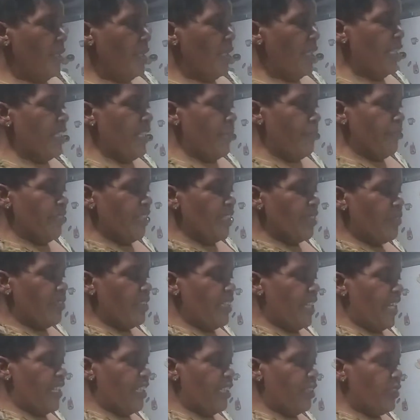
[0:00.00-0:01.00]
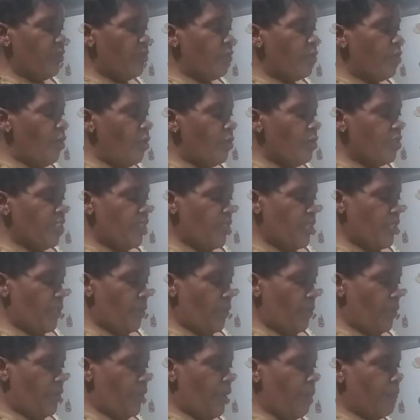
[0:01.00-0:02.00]
And I'm just going to add a little kosher
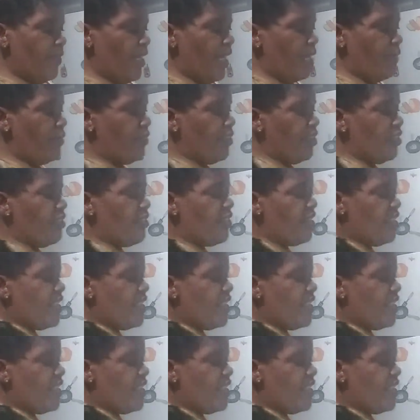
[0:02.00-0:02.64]
salt. I'm not going to use the